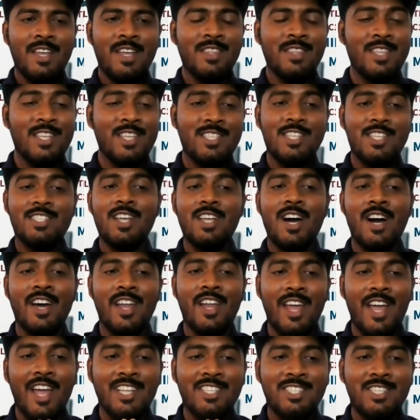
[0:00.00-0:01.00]
This is
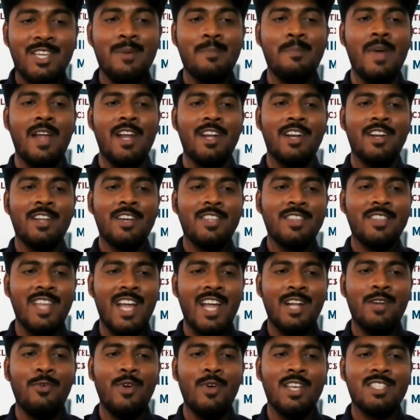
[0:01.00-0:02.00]
an achievement
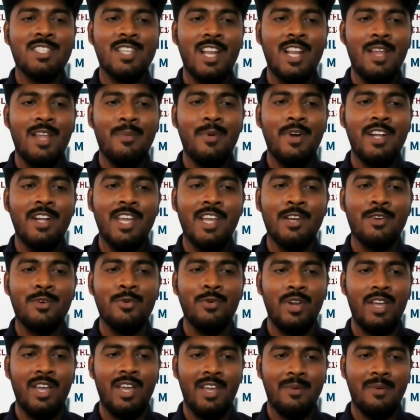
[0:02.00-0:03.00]
that we are
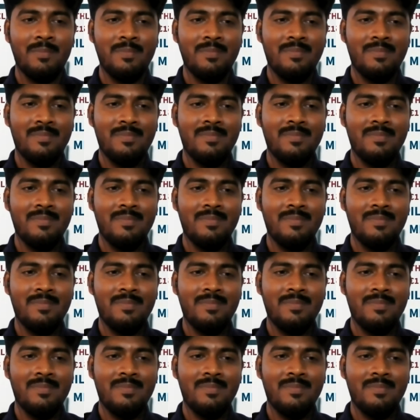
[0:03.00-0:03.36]
celebrating today.